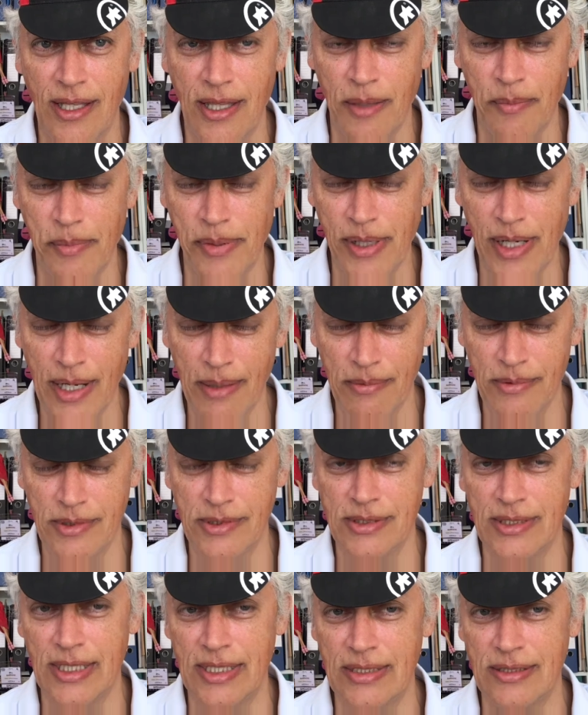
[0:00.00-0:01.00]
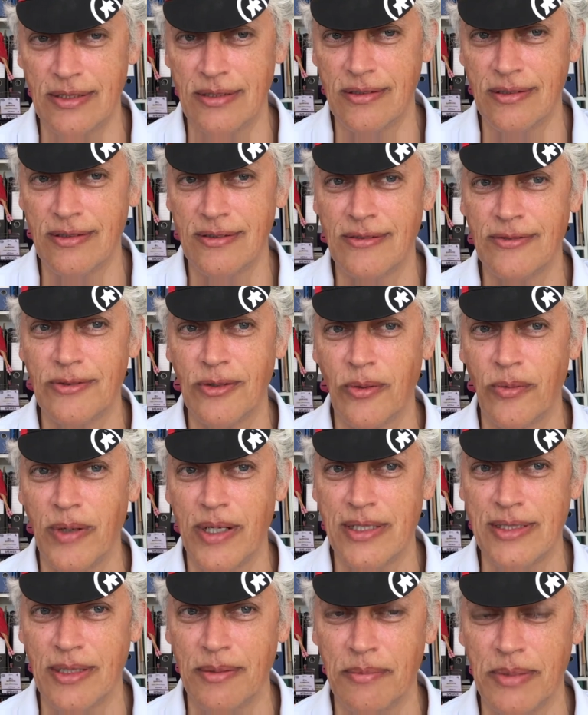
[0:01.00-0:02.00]
the primary reason for
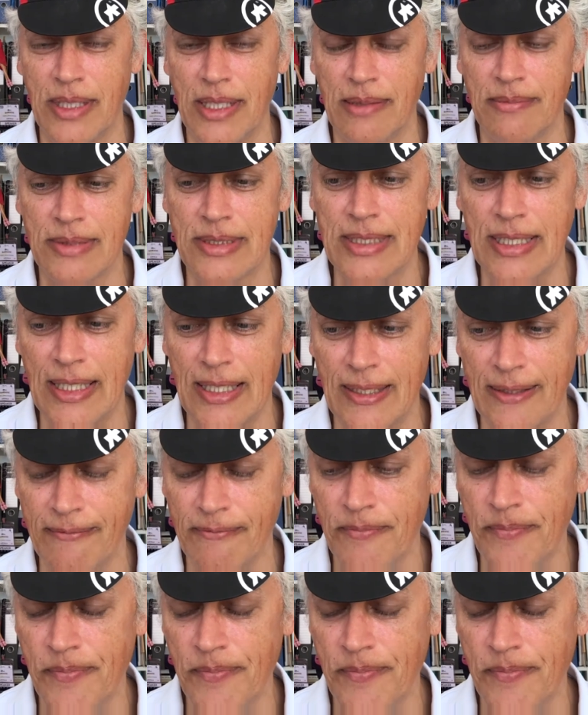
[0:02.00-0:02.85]
wearing BMC.